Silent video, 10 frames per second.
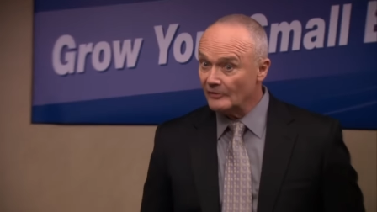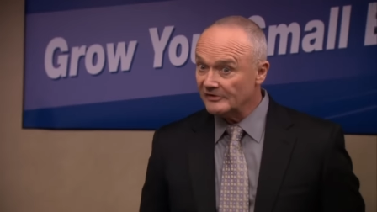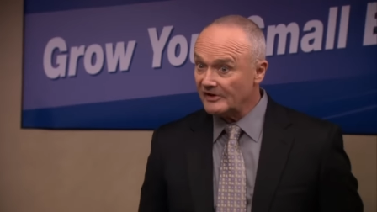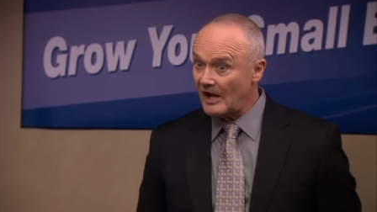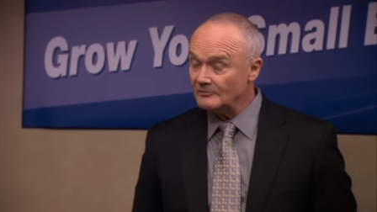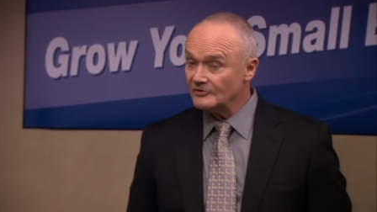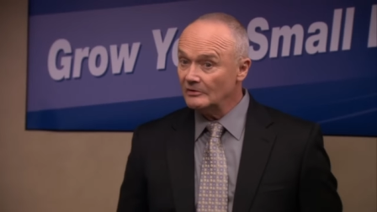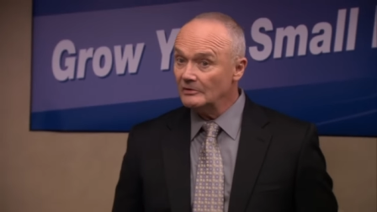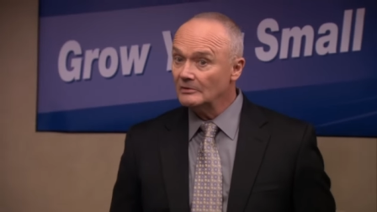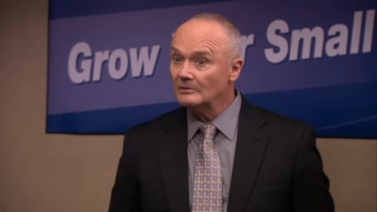for its
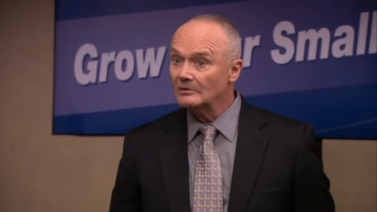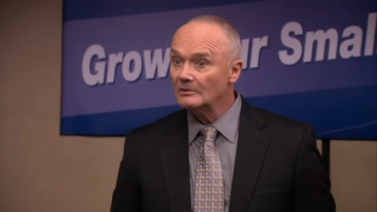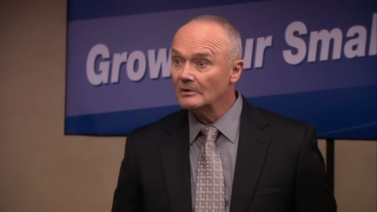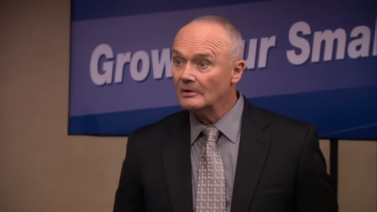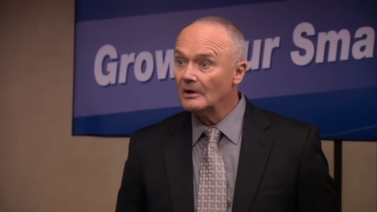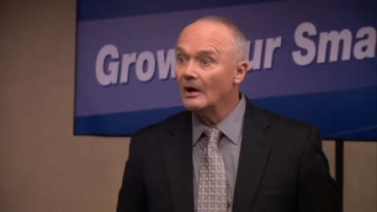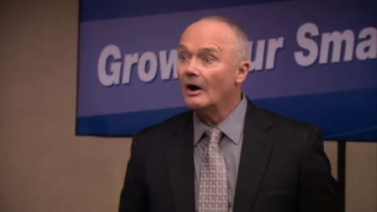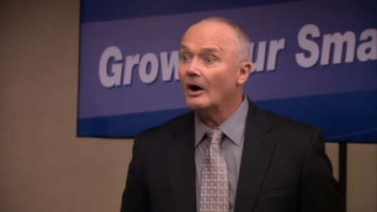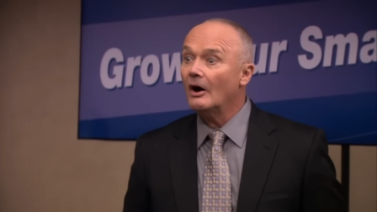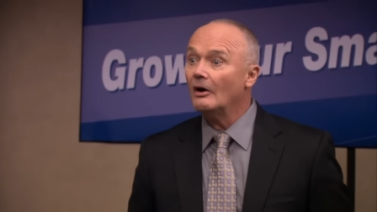capture?
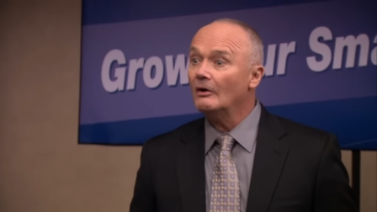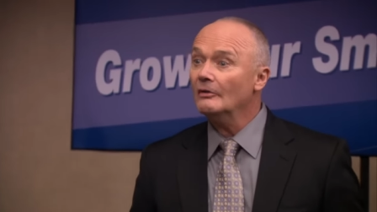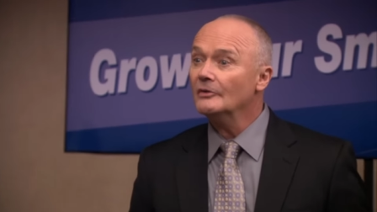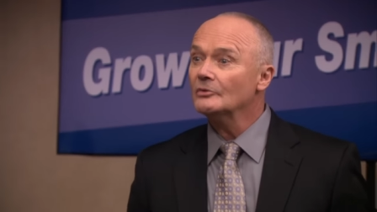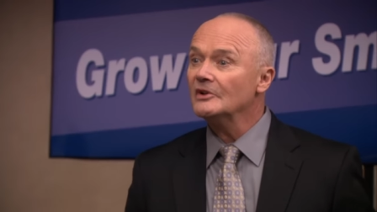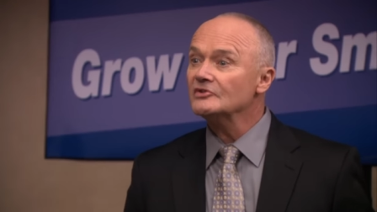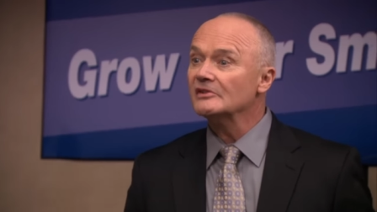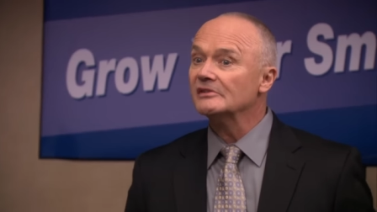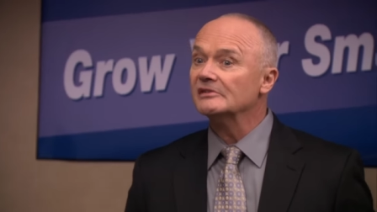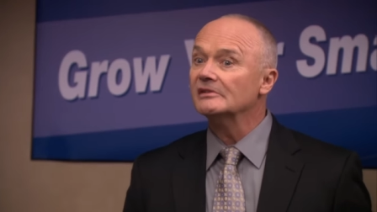All the
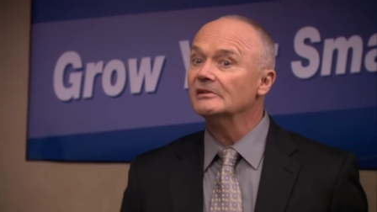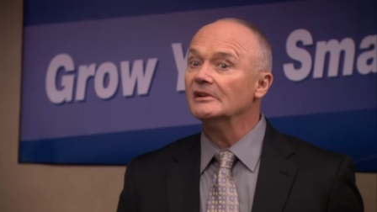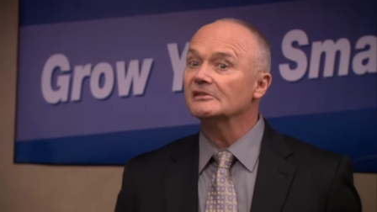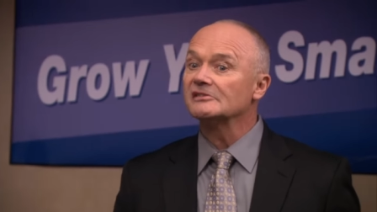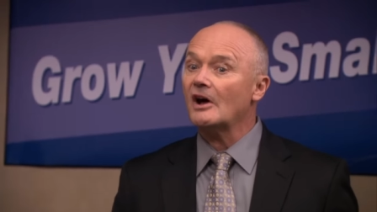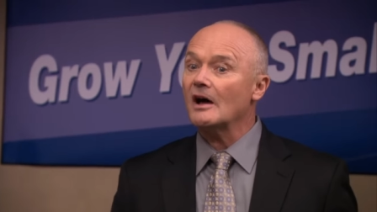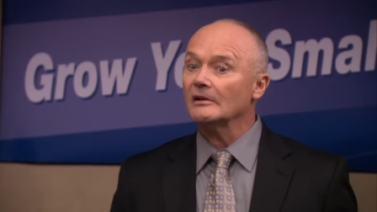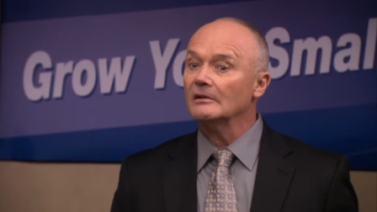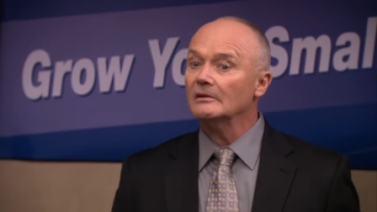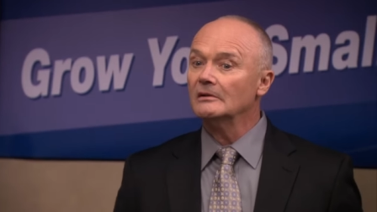riches in
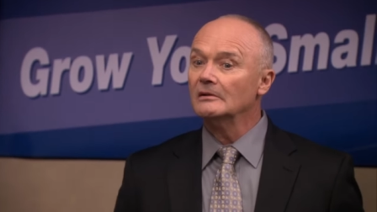Scotland.